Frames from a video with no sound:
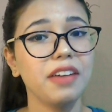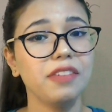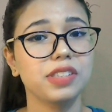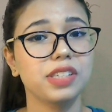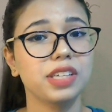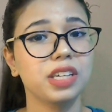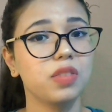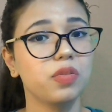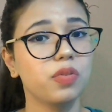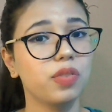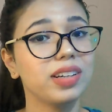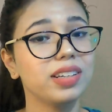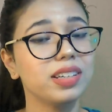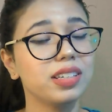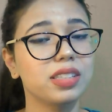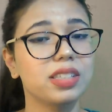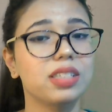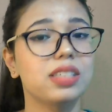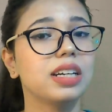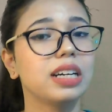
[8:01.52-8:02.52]
have seen one
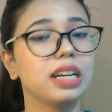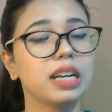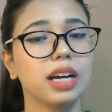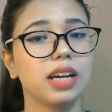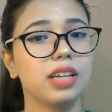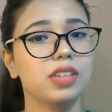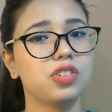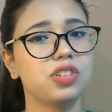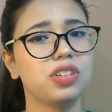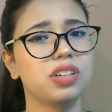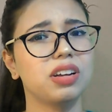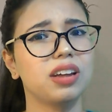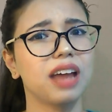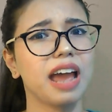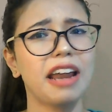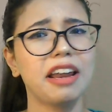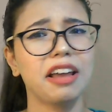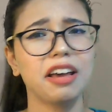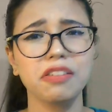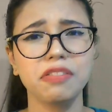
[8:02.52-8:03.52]
incident last year
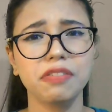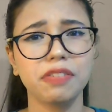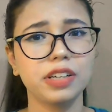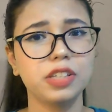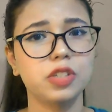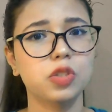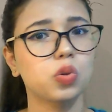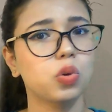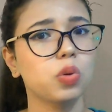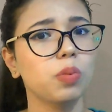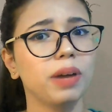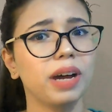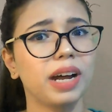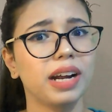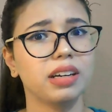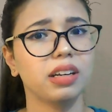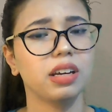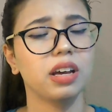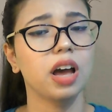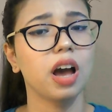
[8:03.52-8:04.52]
and I felt so
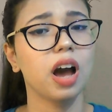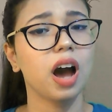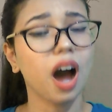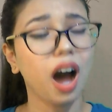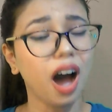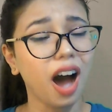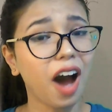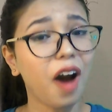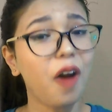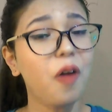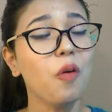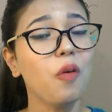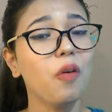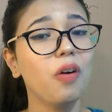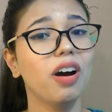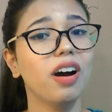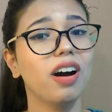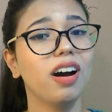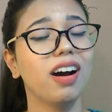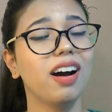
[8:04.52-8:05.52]
bad.
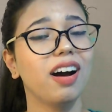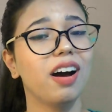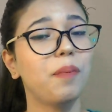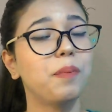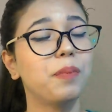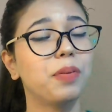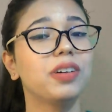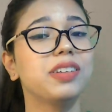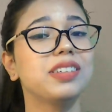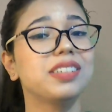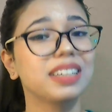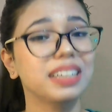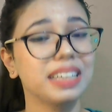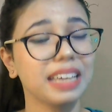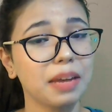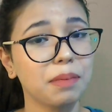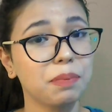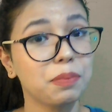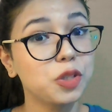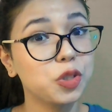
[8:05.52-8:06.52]
How a person
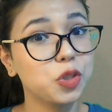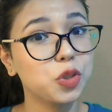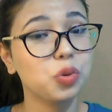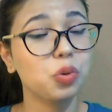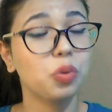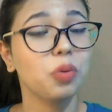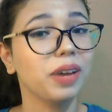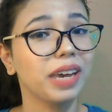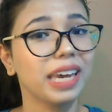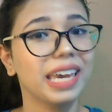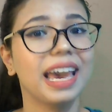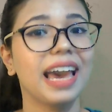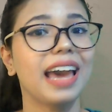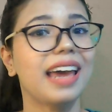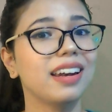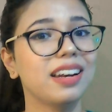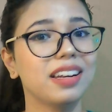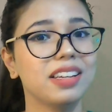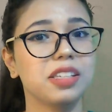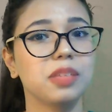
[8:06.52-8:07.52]
can be so
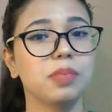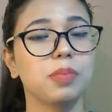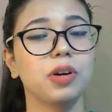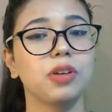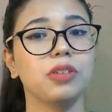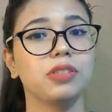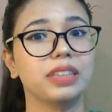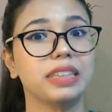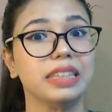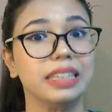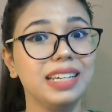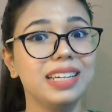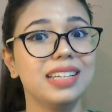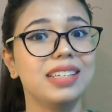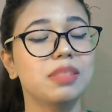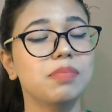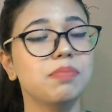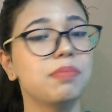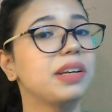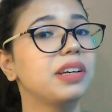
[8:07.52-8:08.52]
careless about
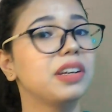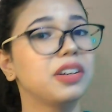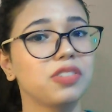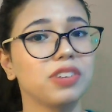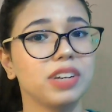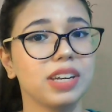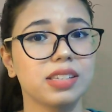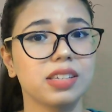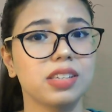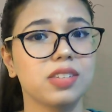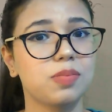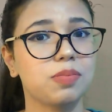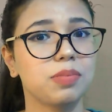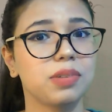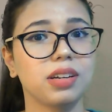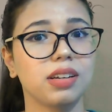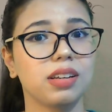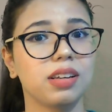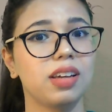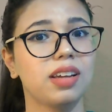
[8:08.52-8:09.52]
these mandatory
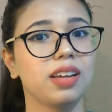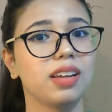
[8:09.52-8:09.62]
assessment?